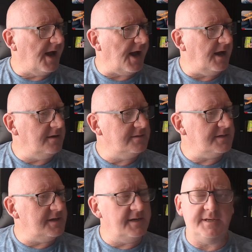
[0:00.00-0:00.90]

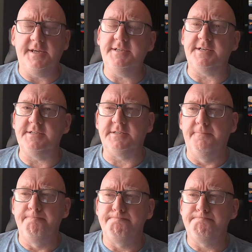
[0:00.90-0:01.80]
And he says,
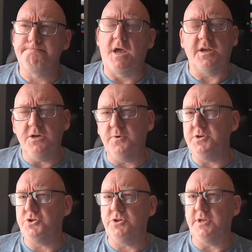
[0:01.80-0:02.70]
you know what
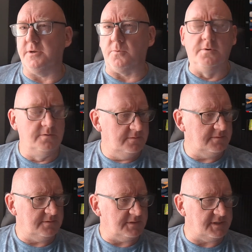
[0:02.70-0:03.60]
you should do?
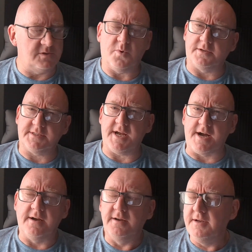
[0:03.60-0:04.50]
I says, what's
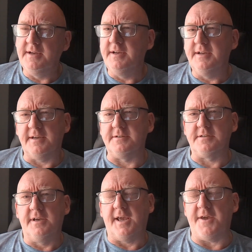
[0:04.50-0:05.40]
that?
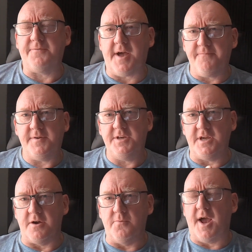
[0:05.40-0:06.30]
Because if that
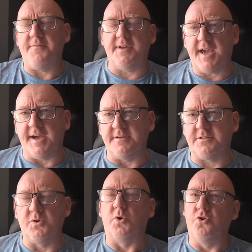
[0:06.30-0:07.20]
video ever
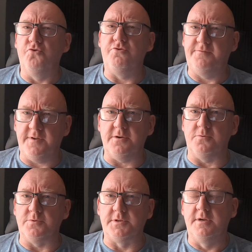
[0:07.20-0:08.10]
gets to 100
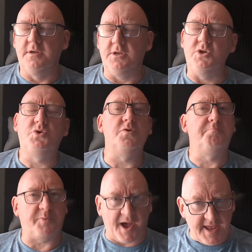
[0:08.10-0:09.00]
views, you
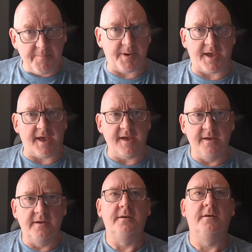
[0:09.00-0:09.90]
should buy a pair
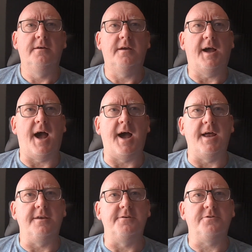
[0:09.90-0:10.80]

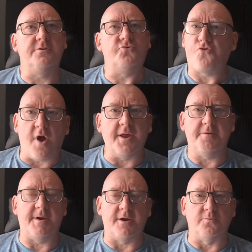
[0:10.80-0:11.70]
and try
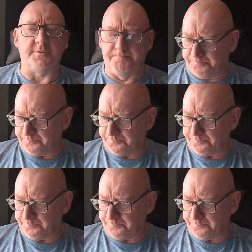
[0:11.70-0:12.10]
them out.